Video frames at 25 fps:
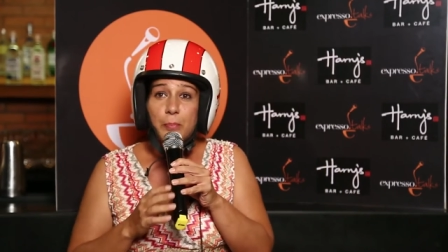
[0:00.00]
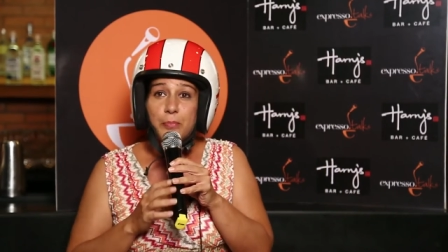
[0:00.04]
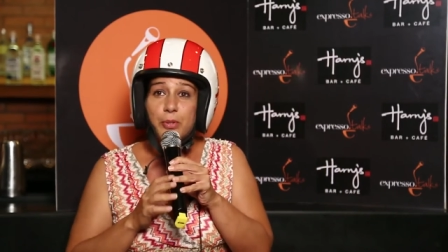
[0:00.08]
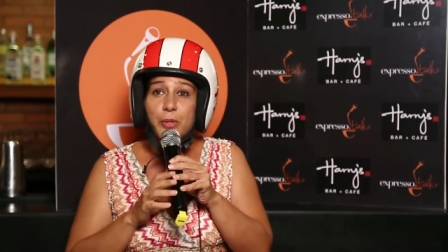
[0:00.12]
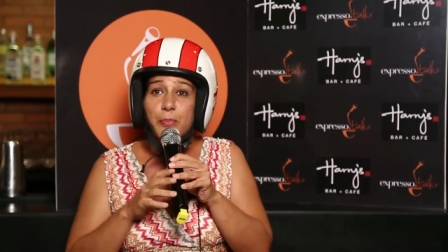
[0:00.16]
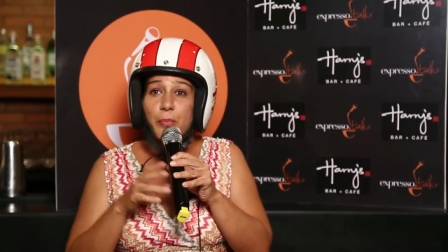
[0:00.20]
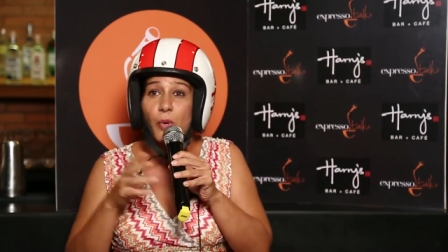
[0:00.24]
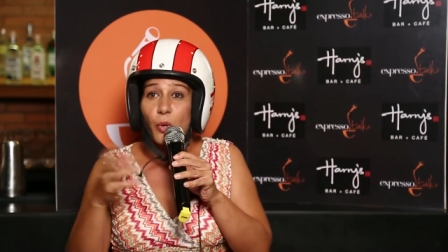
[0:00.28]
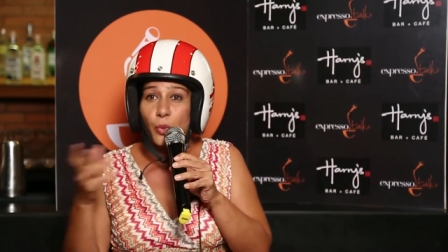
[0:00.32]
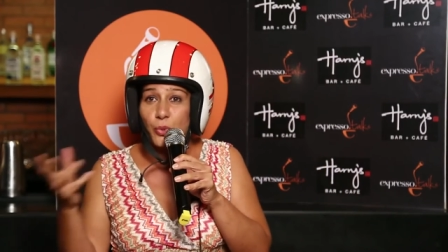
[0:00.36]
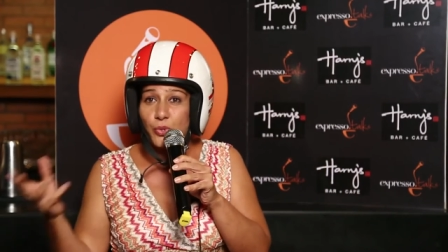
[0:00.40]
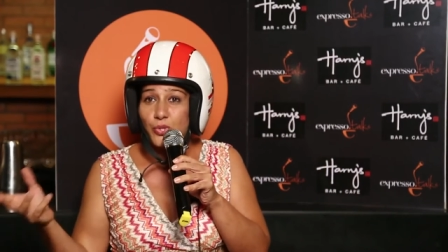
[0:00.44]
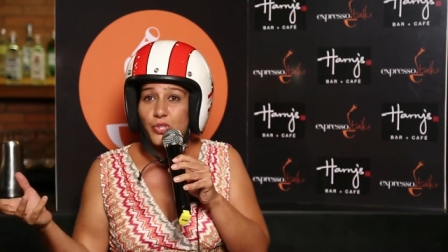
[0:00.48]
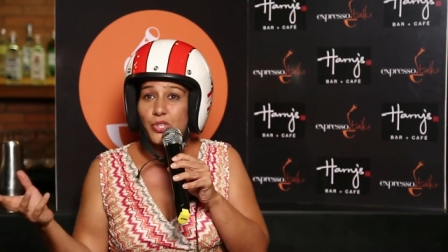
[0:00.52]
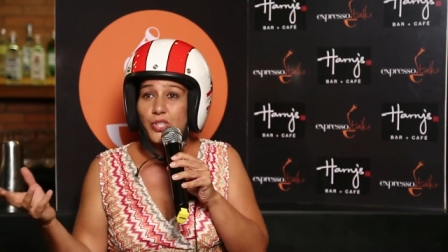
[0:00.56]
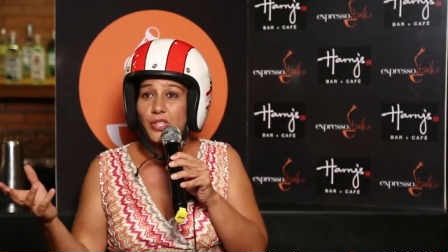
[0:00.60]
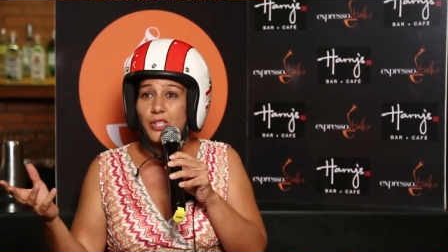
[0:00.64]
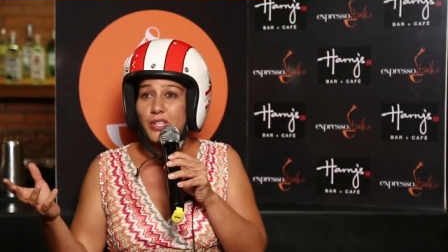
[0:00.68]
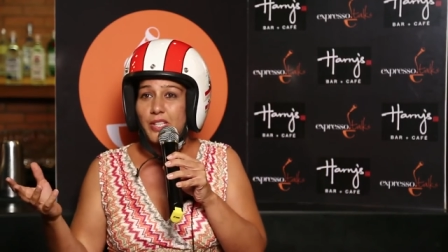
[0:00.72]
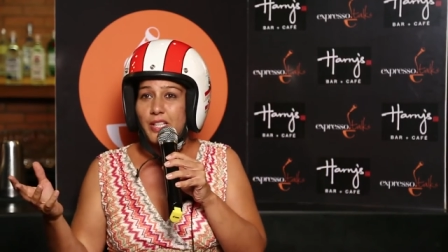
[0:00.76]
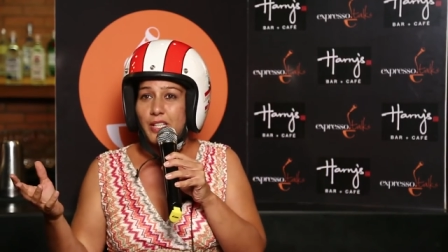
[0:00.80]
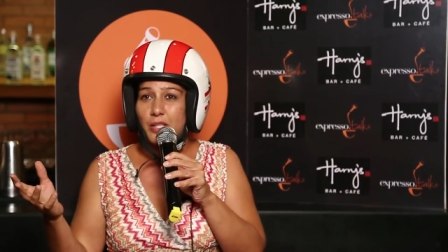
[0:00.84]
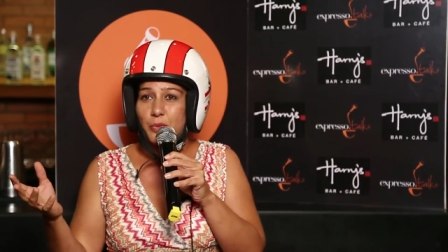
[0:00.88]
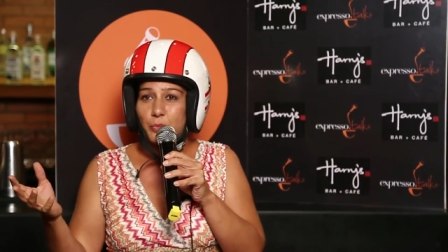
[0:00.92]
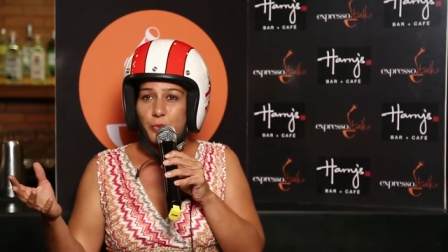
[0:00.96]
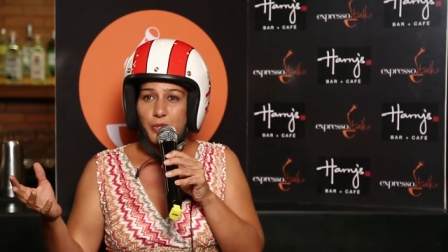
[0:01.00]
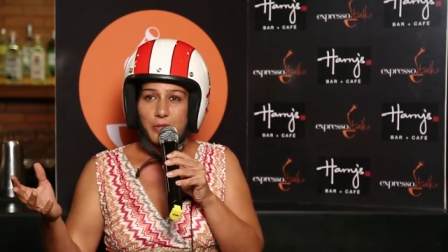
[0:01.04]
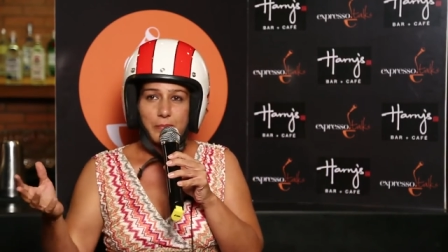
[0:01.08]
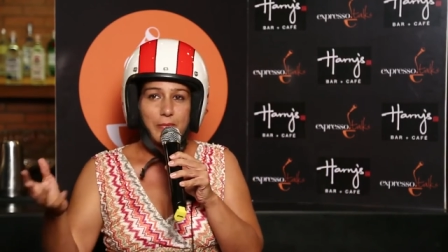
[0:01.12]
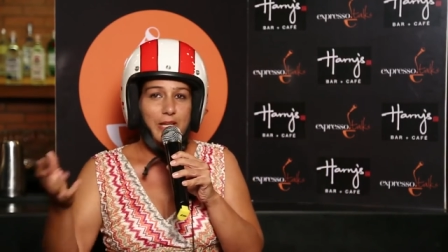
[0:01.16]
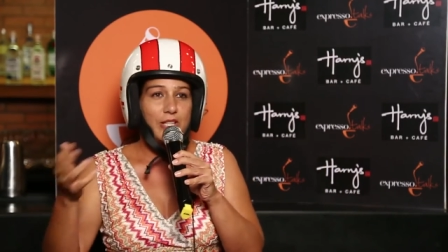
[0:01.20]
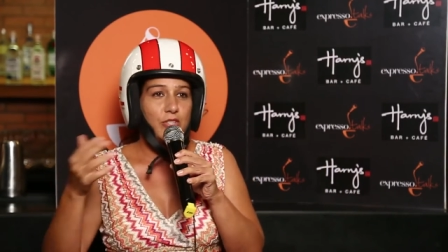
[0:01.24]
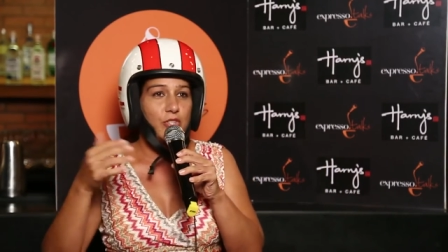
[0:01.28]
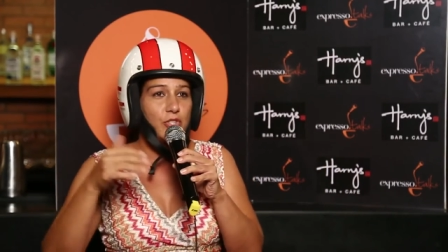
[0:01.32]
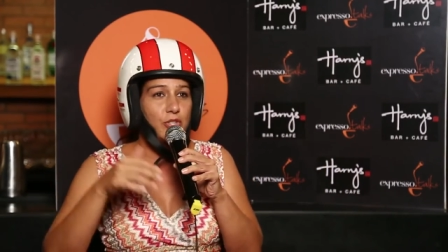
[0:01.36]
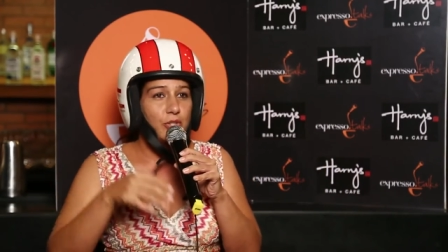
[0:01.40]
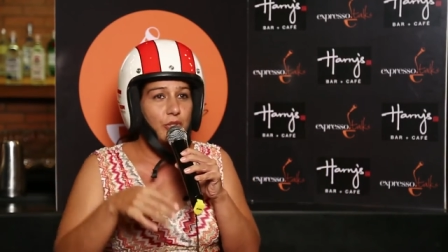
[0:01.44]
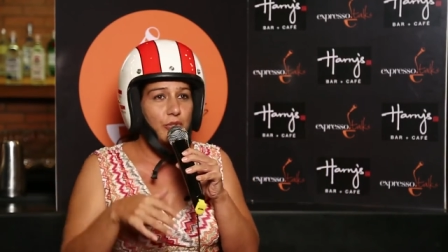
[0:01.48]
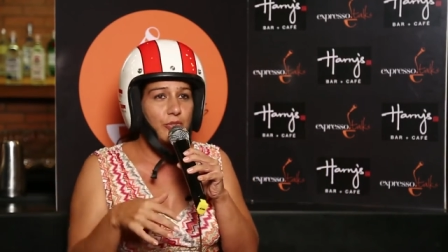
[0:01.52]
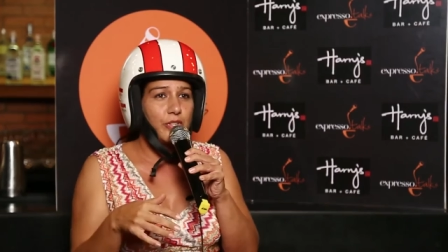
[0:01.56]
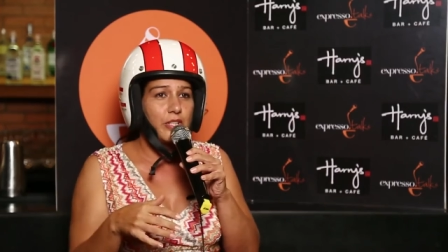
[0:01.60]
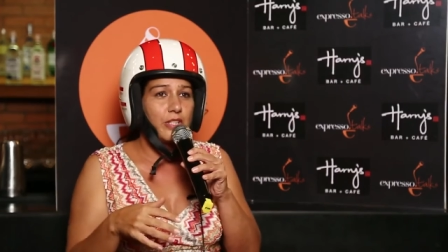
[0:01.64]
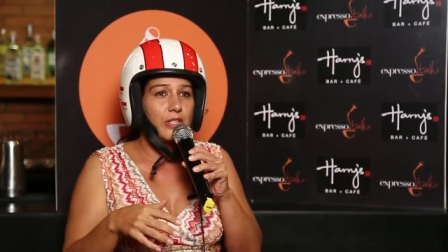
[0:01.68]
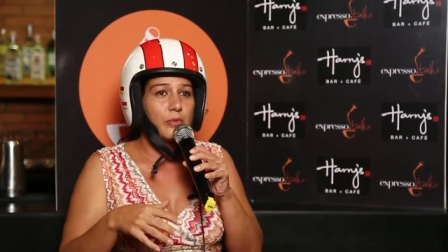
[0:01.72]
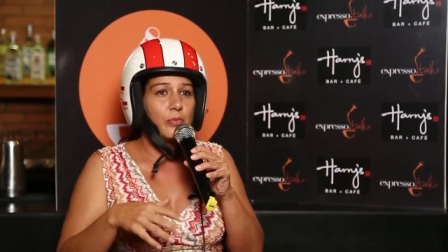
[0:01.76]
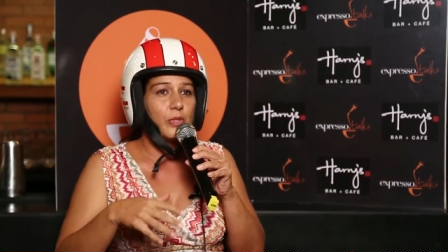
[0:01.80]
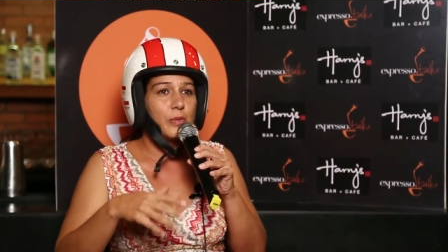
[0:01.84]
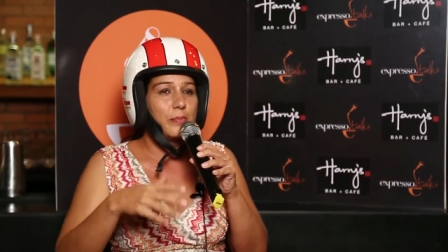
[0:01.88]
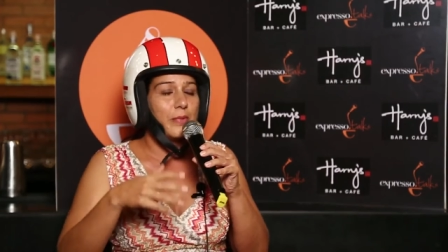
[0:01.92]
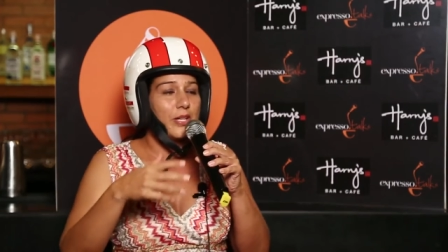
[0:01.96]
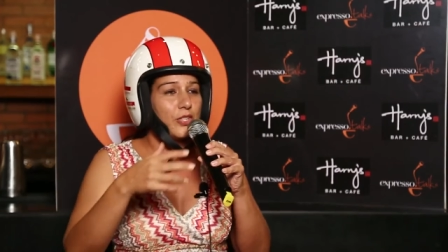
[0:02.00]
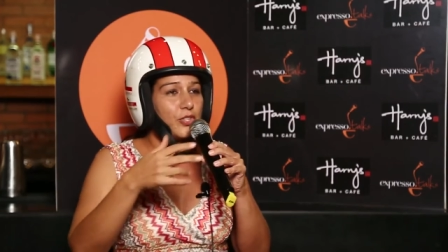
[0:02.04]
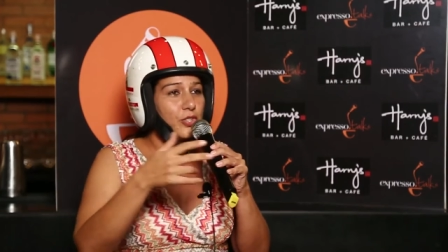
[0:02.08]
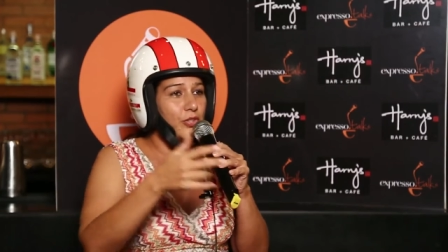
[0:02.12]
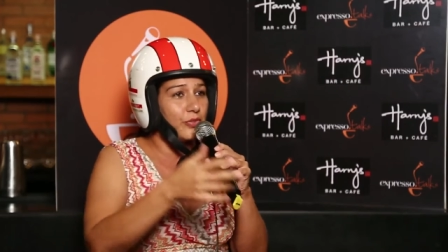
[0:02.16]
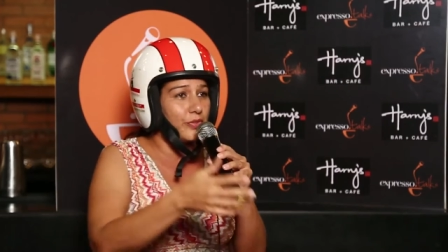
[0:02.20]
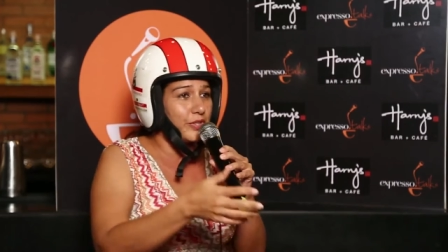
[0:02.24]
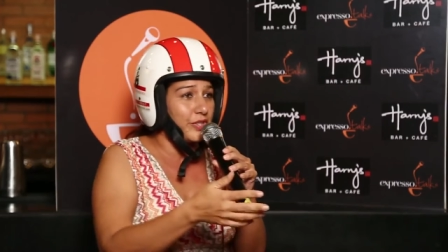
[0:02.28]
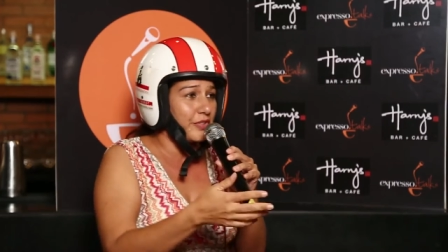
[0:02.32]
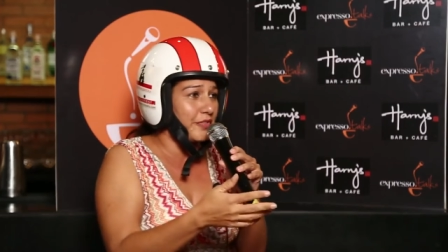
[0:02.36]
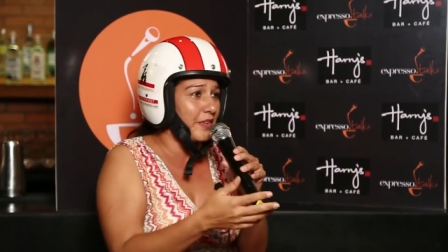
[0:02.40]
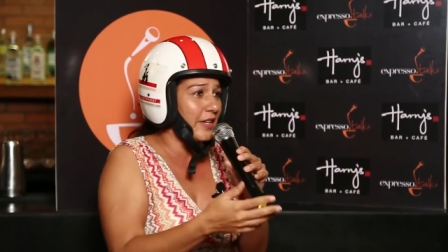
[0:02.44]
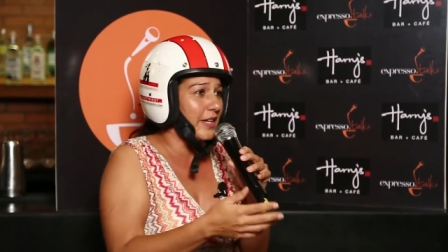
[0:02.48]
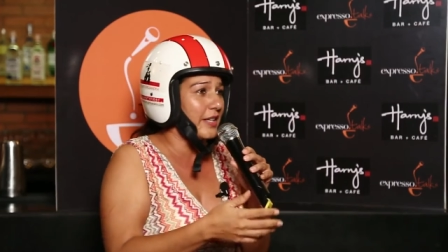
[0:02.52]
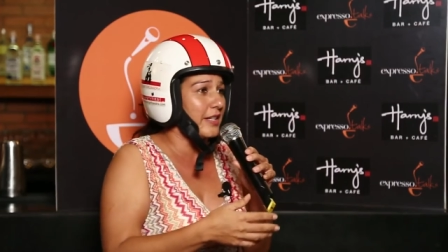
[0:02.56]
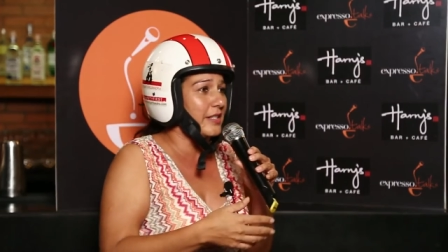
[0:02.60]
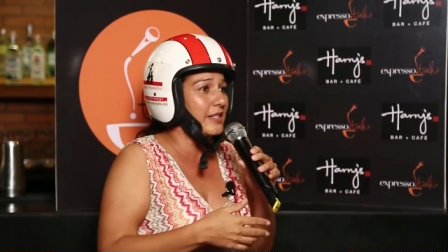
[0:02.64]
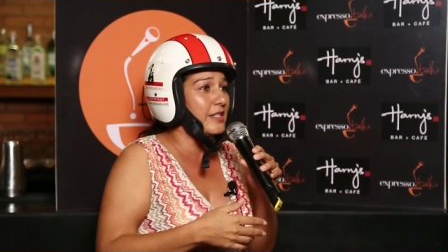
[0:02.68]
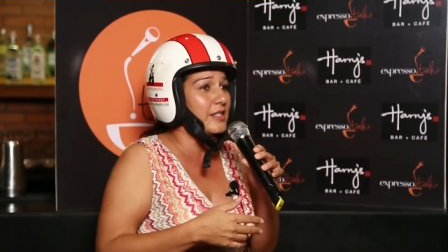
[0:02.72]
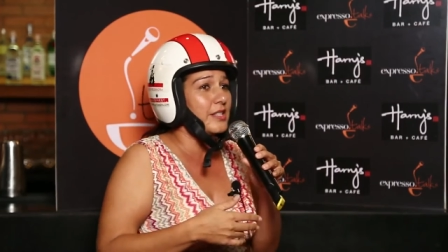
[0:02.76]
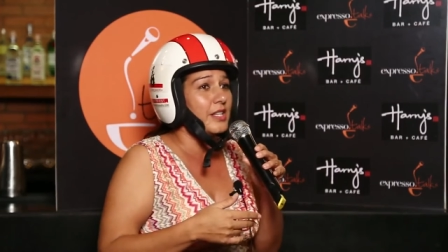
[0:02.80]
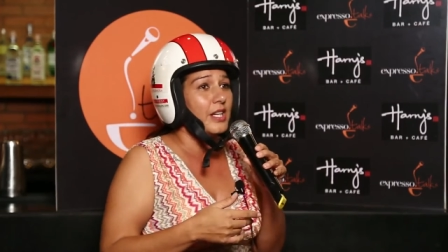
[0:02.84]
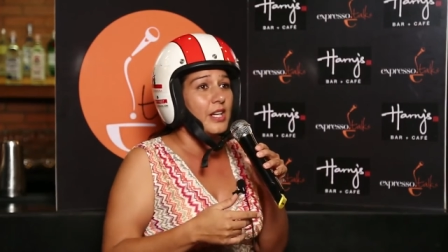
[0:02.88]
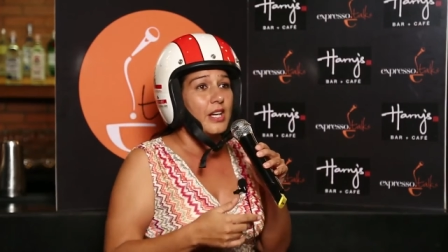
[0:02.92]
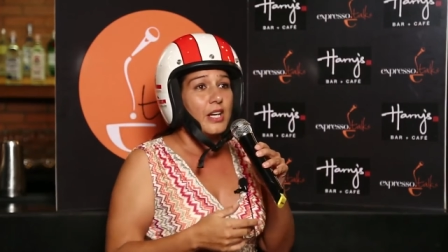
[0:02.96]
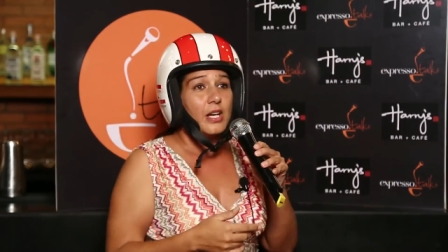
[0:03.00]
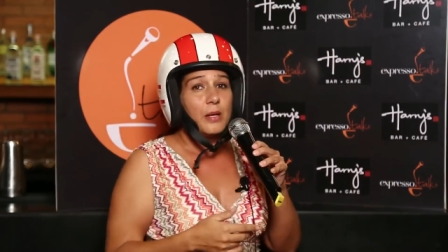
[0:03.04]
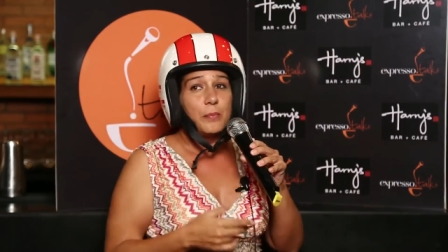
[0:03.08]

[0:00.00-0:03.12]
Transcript: promote it with my children, with my children's friends,